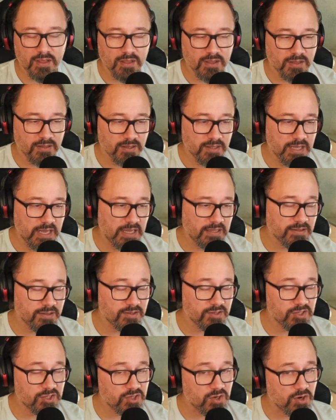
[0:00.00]
Not
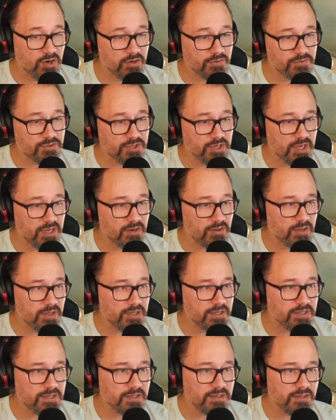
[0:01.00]
the start of
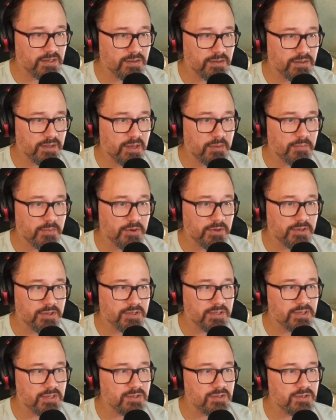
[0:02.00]
Shadowlands, I'll tell you that much,
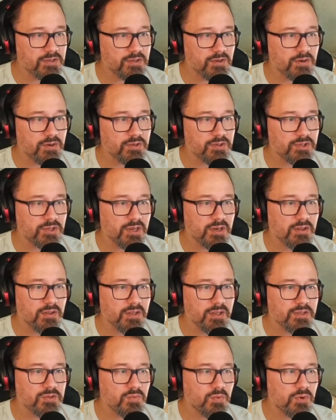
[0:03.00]
because at the start of
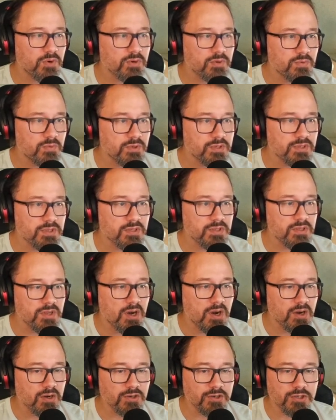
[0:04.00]
Shadowlands, Warrior was
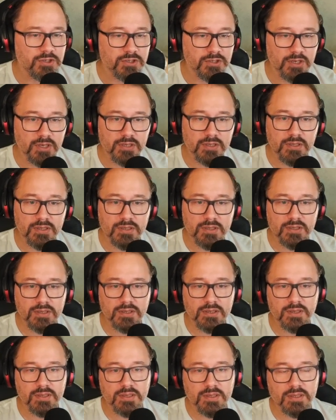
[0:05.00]
dog shit.
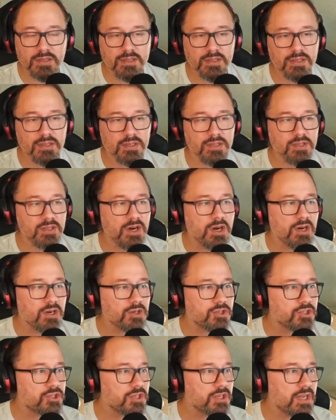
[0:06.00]

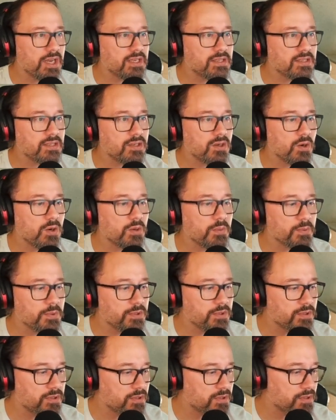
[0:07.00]
Dog shit ass
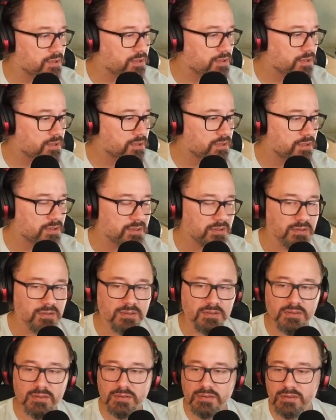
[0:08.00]
garbage.
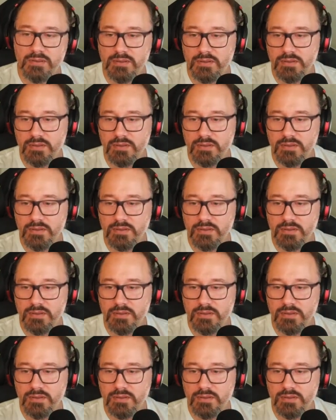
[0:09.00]
Eesh.